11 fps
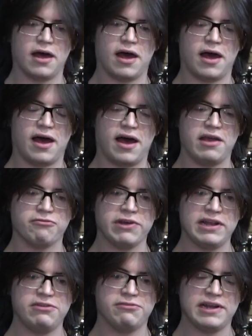I
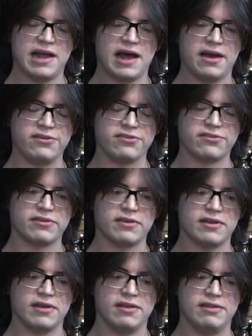really realized
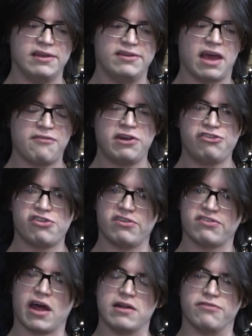the definition is
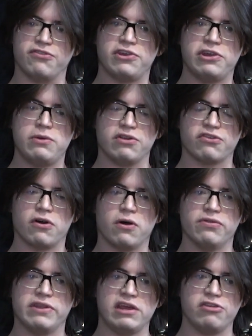kind of skewed. It's called
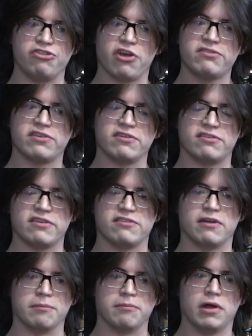the justice
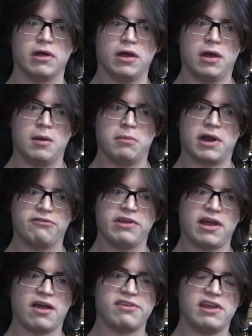system, but I
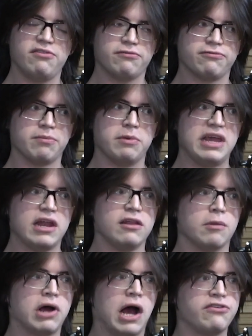realized even from the beginning, the
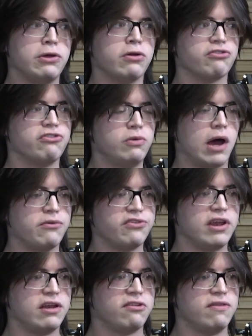prosecutors knew I was
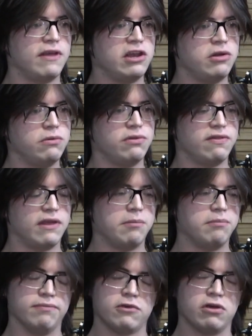innocent. They knew that they
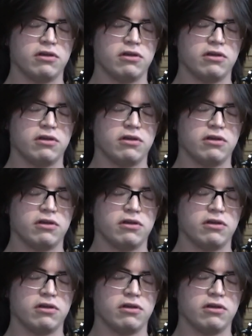couldn't